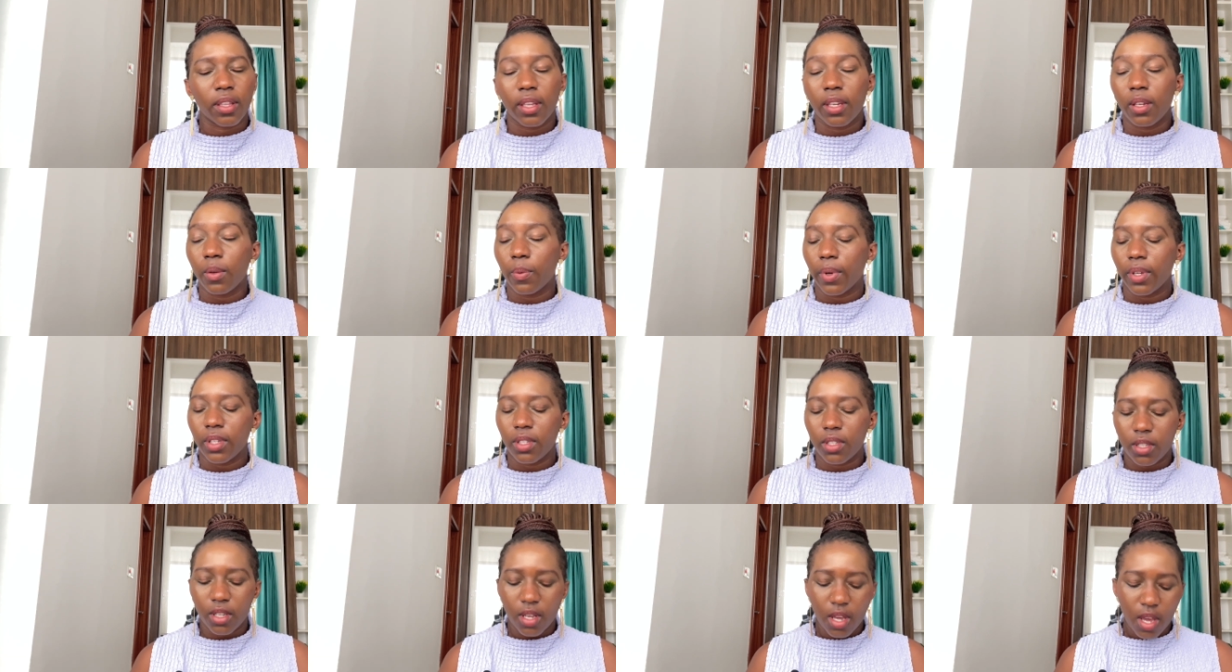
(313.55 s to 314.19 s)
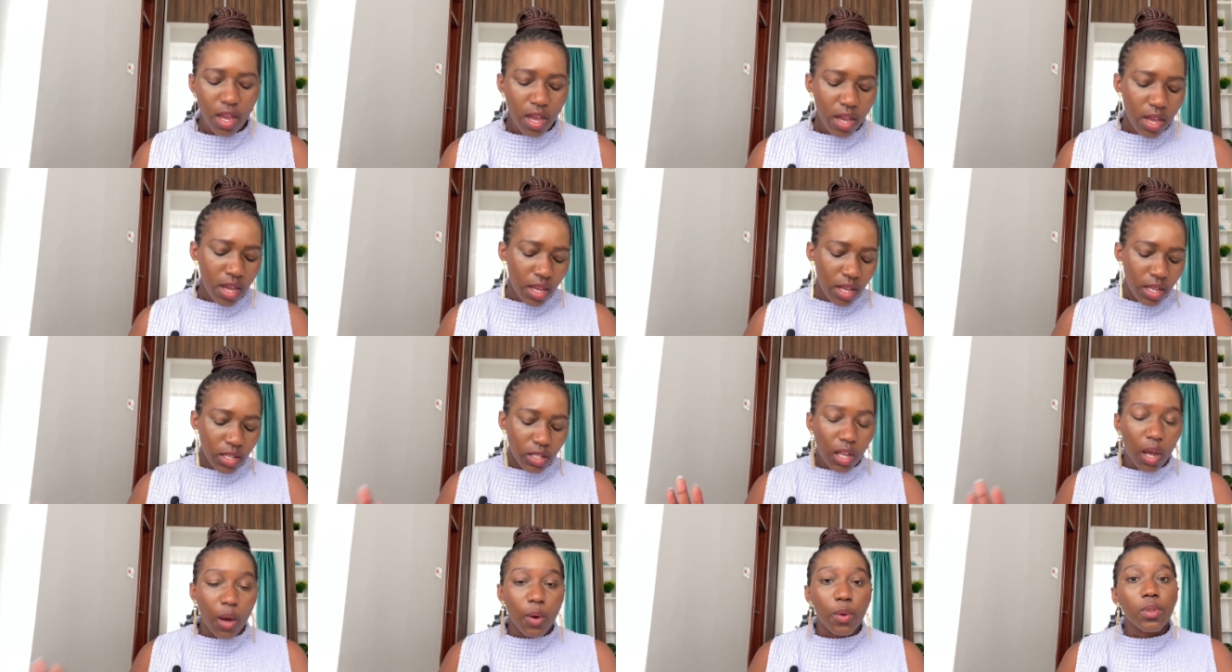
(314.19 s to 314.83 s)
Anyways,
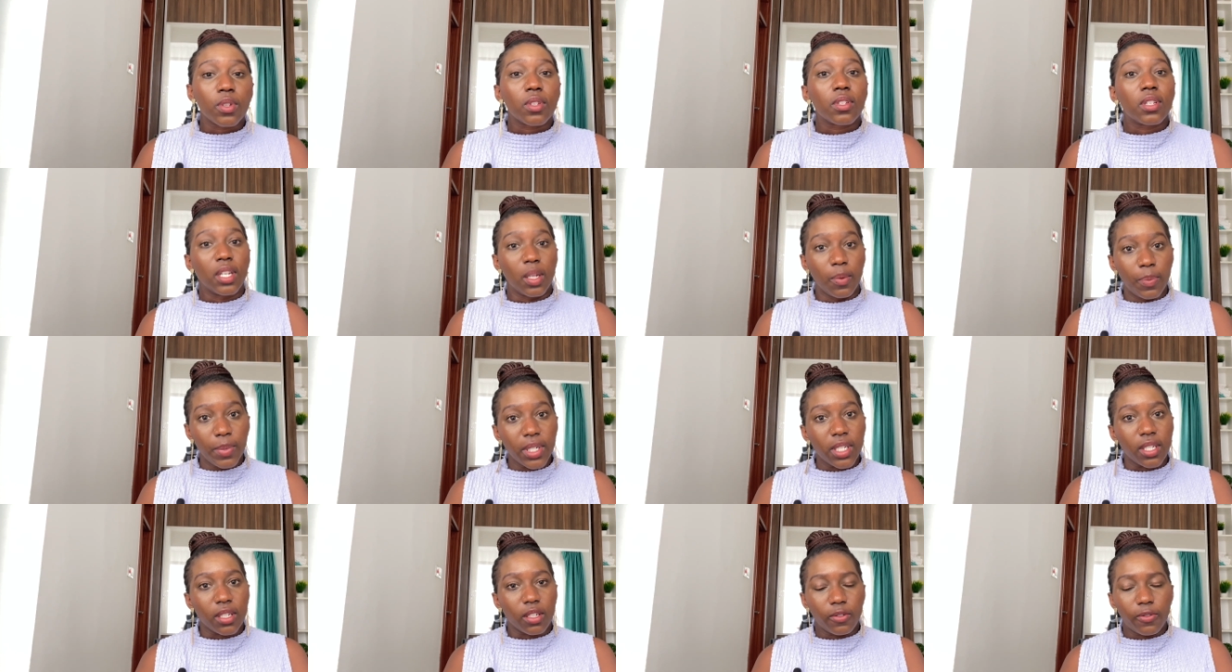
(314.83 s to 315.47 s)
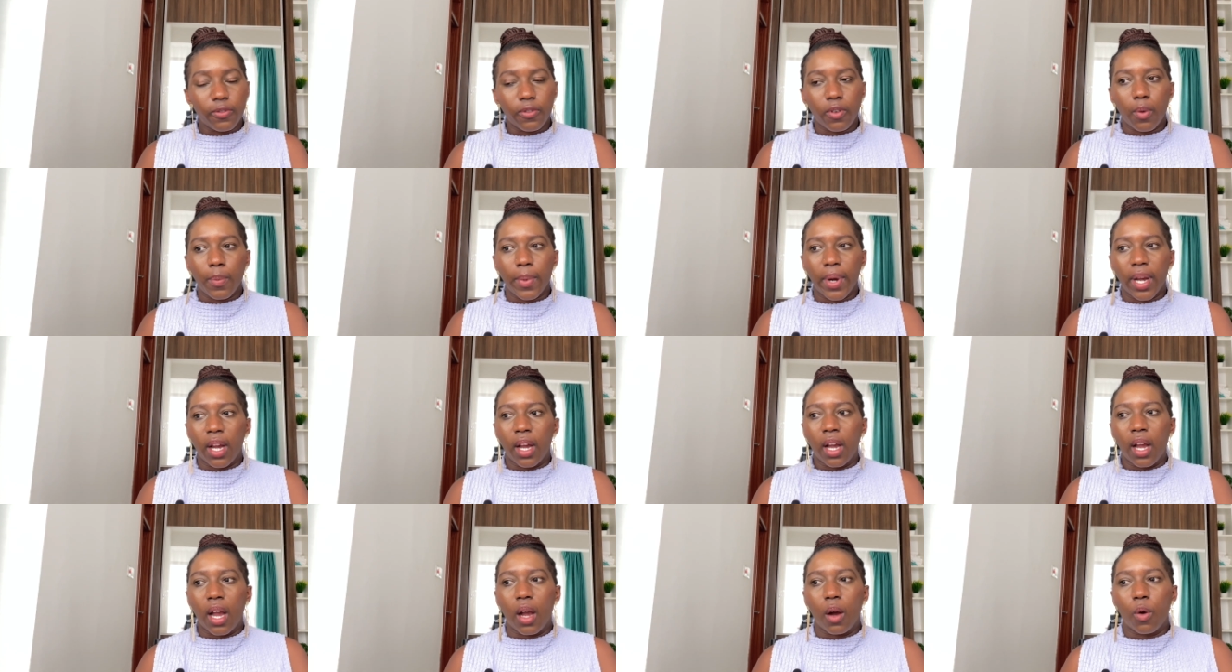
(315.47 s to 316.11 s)
so I was limited from
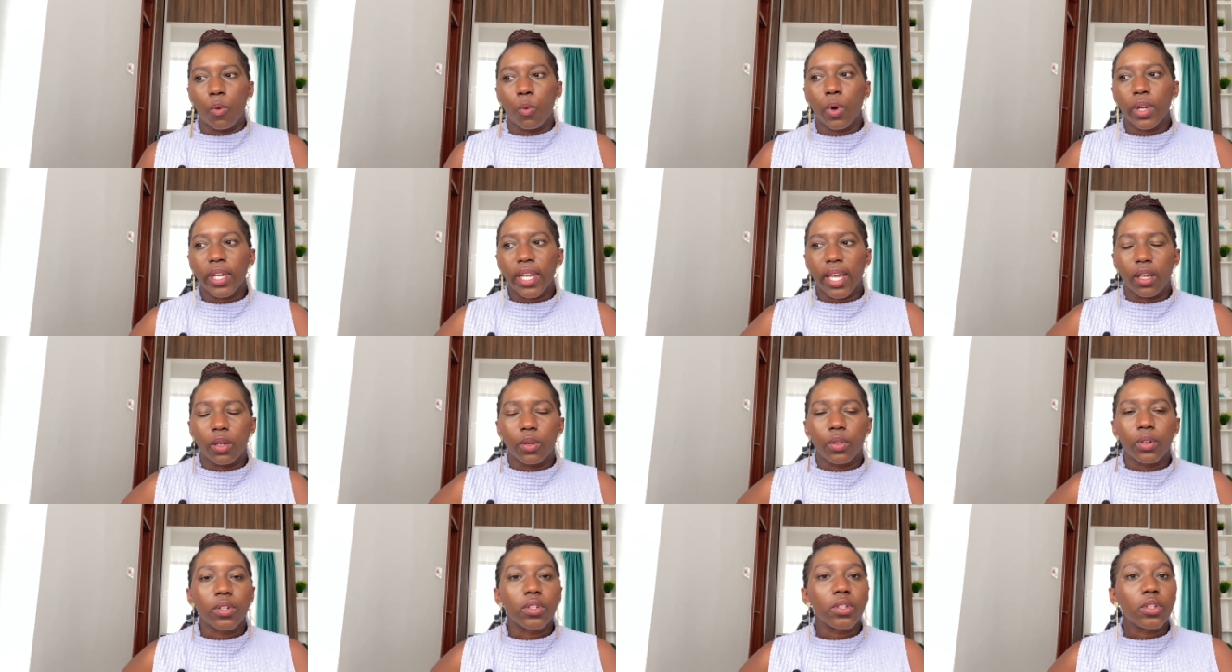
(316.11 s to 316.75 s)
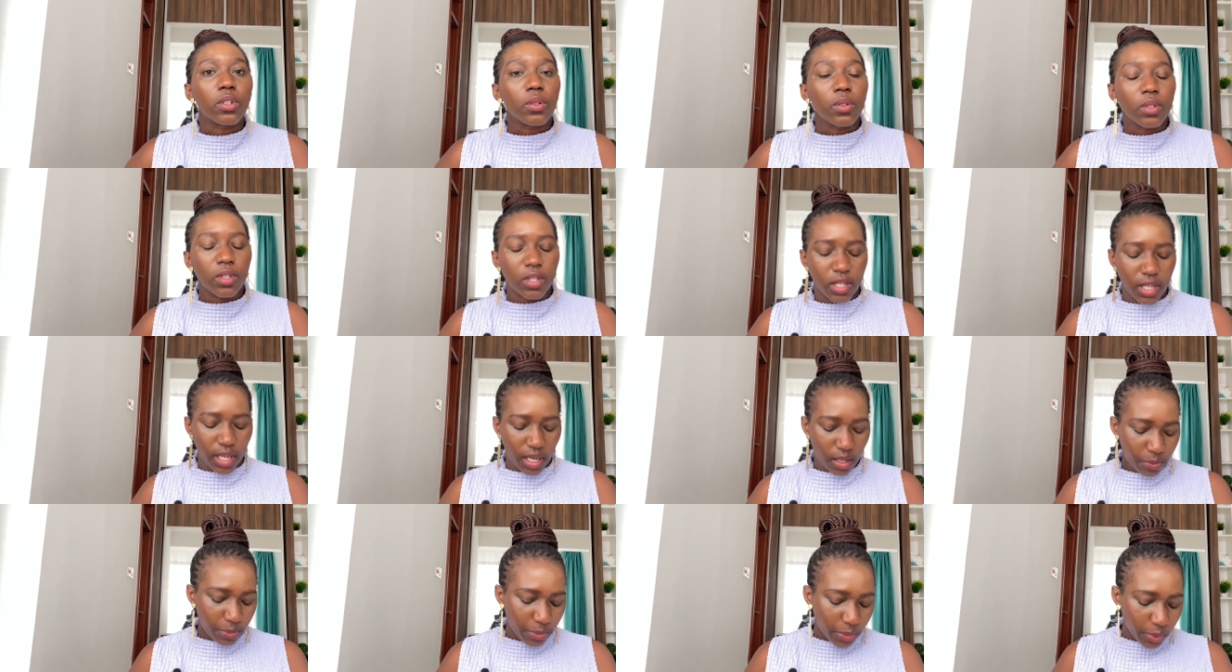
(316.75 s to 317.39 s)
a what I could use
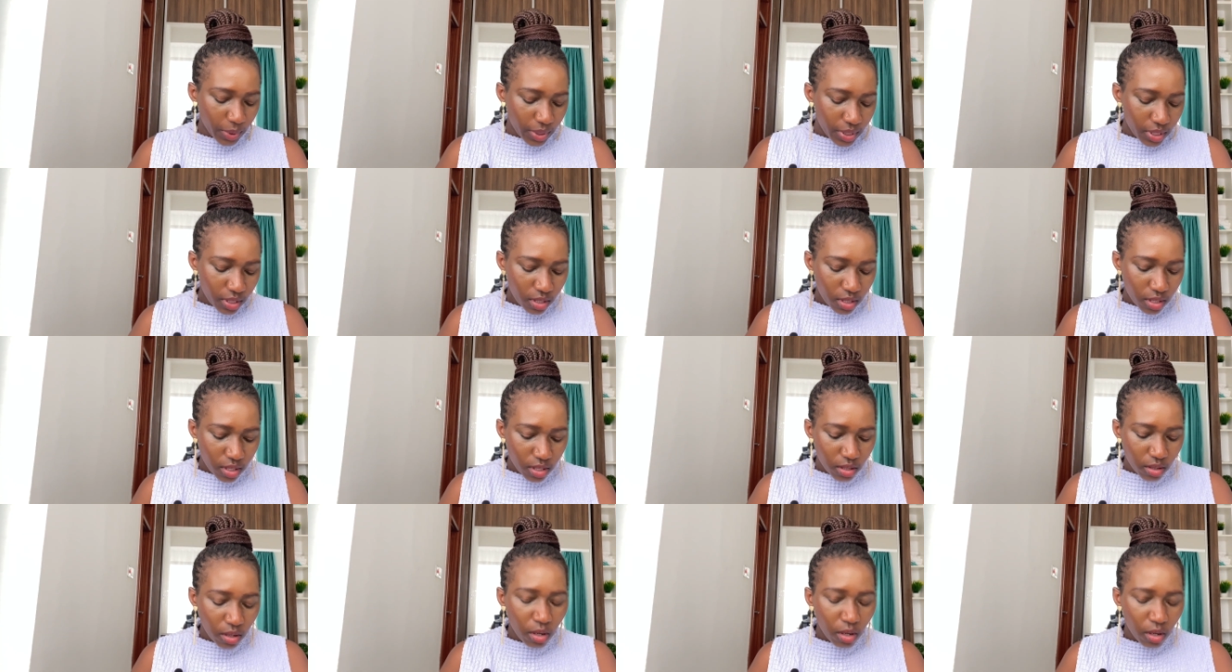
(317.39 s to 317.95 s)
standpoint.